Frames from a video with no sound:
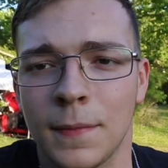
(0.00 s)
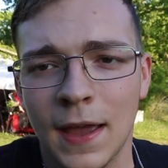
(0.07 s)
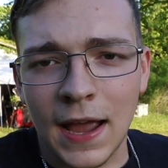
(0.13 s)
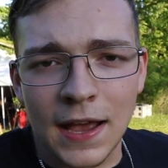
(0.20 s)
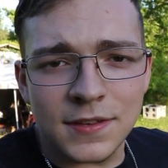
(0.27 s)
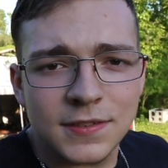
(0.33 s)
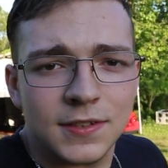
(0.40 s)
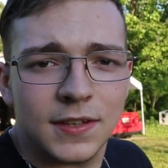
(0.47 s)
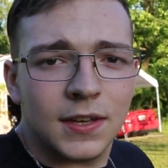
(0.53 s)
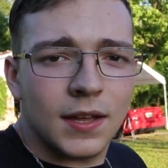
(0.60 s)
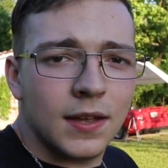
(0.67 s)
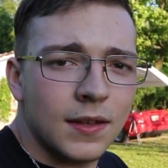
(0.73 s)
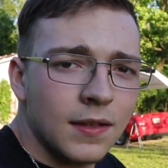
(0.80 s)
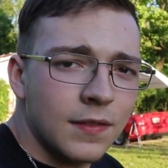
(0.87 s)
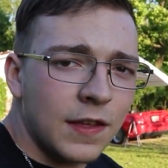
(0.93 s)
Yeah, guys,
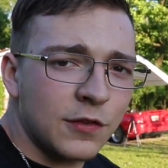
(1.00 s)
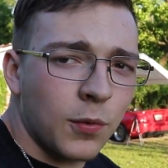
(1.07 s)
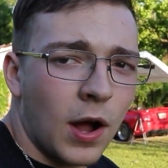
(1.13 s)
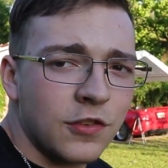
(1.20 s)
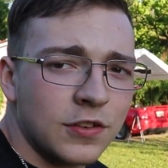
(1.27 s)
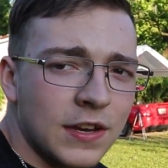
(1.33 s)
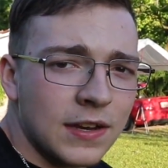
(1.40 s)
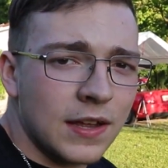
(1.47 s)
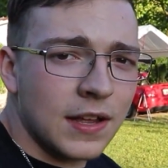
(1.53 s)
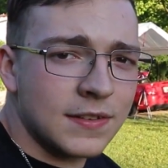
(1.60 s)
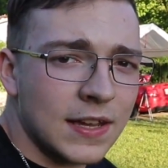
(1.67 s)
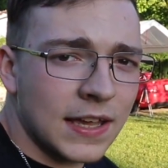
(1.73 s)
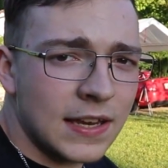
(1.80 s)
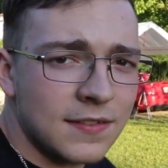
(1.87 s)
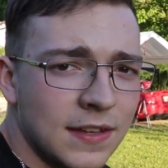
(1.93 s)
thanks for watching,
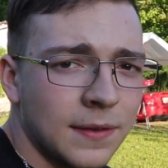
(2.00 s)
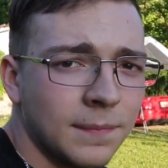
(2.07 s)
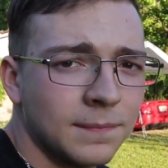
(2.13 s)
and take it easy.